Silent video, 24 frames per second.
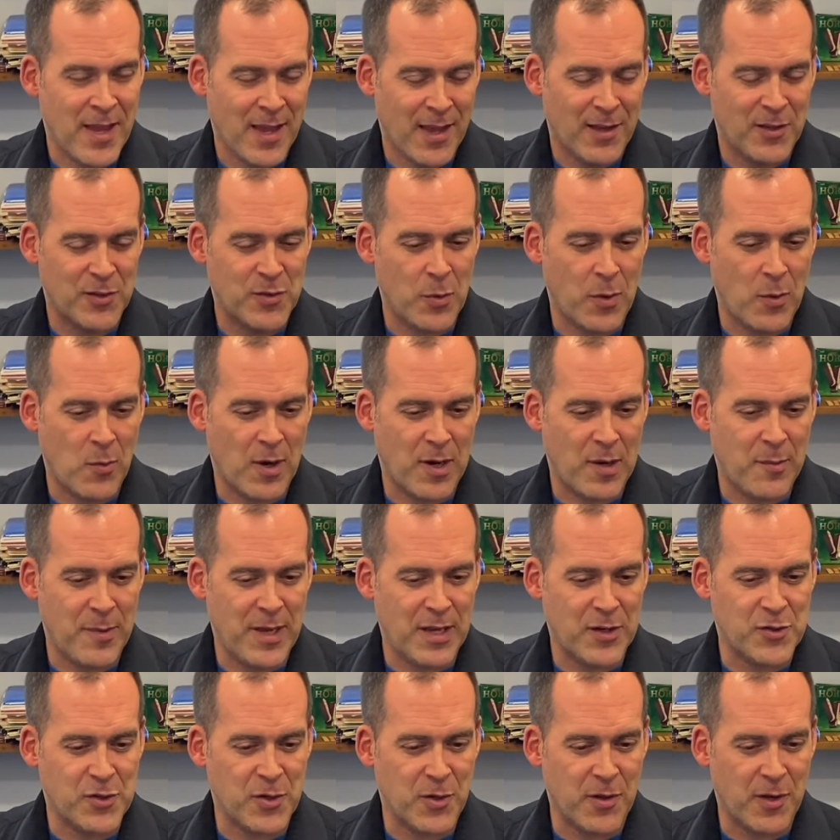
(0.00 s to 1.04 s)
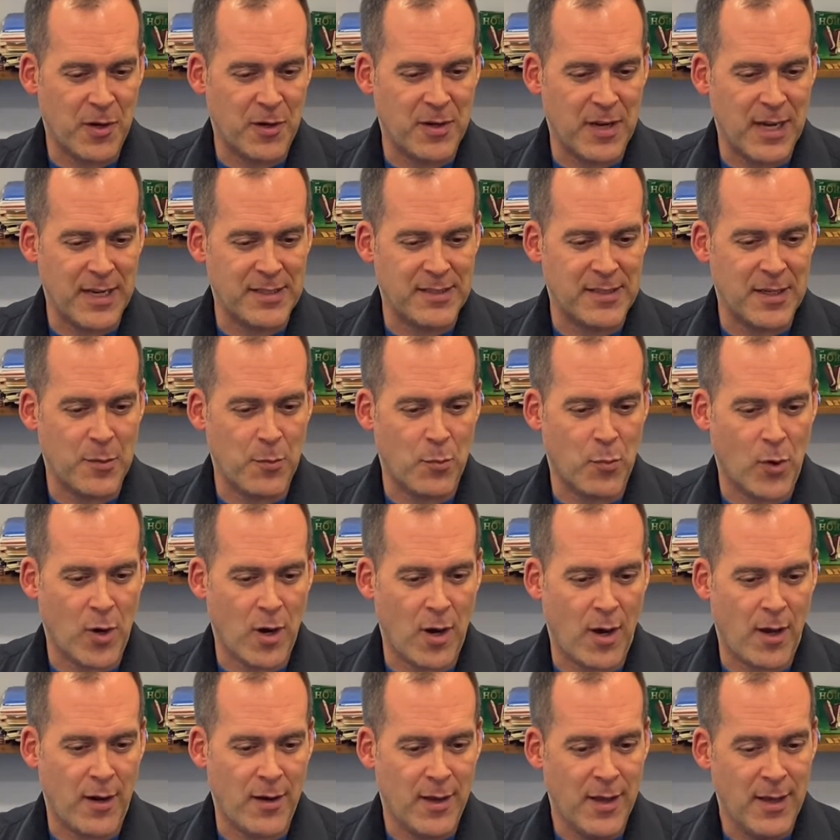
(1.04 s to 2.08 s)
So we want to make sure they're nice and
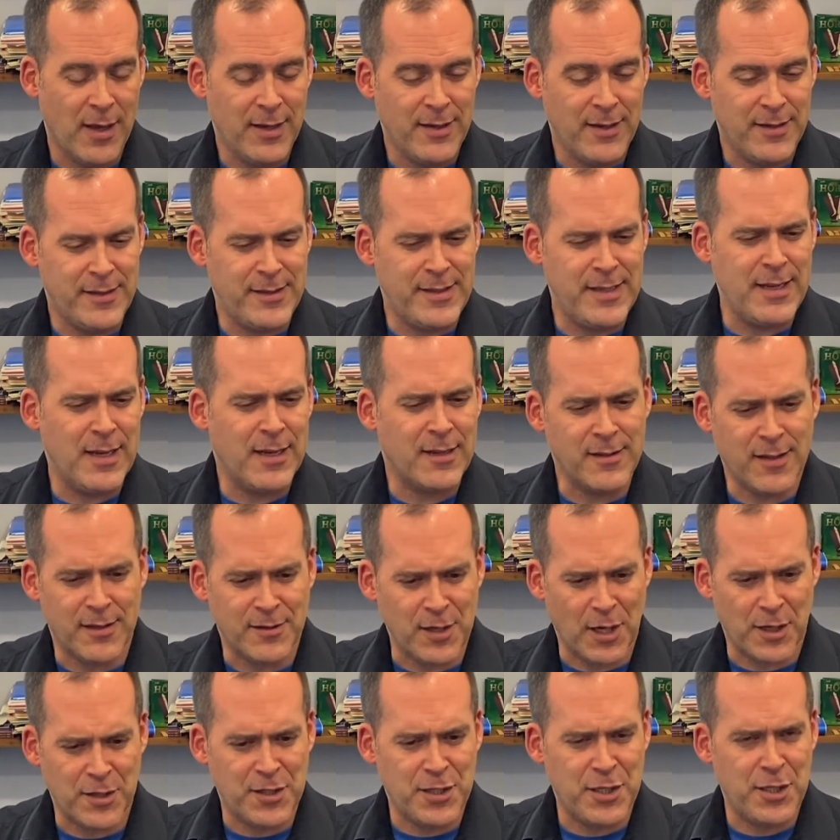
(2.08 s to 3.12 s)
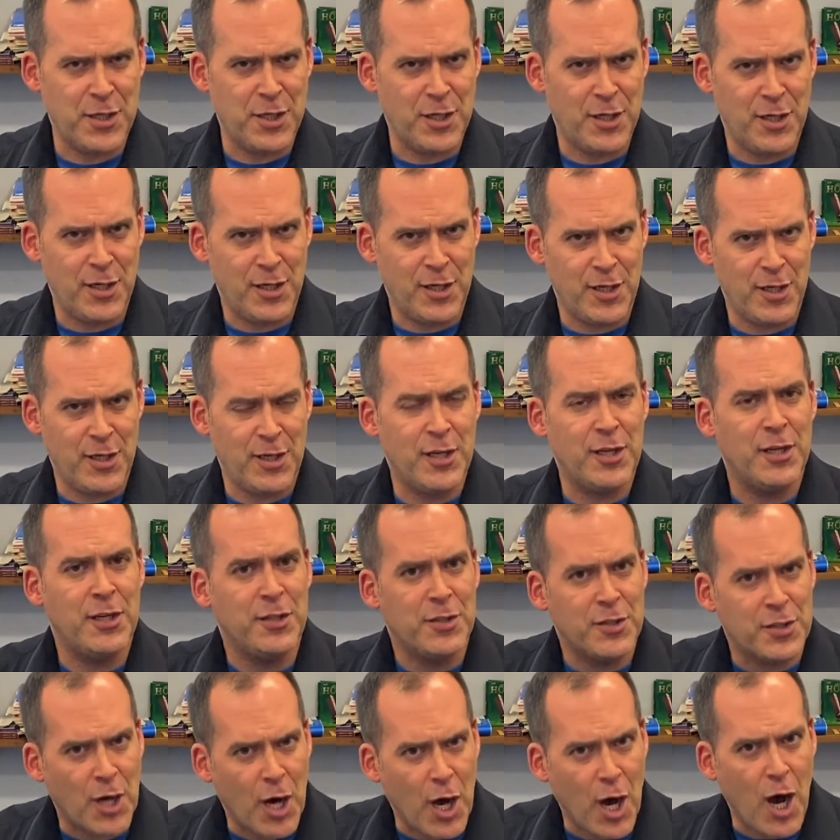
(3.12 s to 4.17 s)
broad. Di-ta-ta-ti,
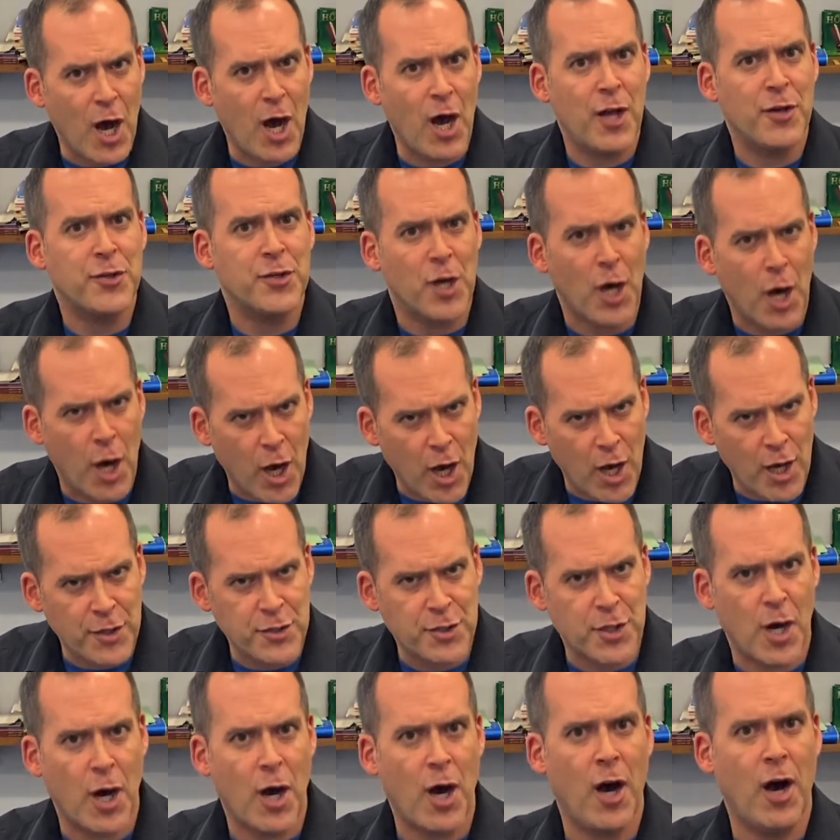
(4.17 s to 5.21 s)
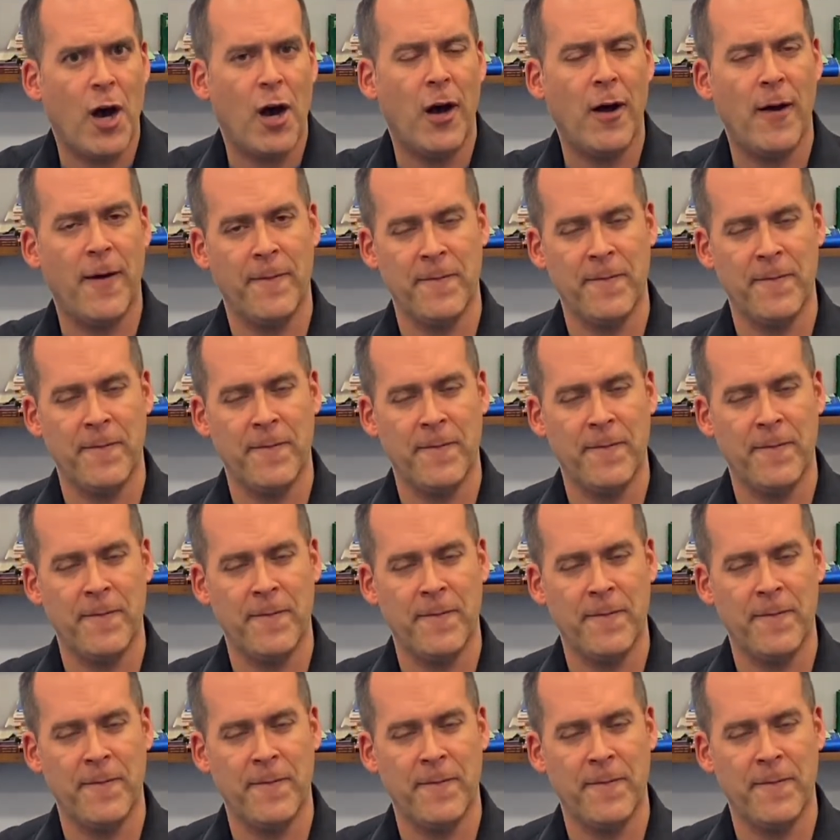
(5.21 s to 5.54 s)
ta-ta-ta.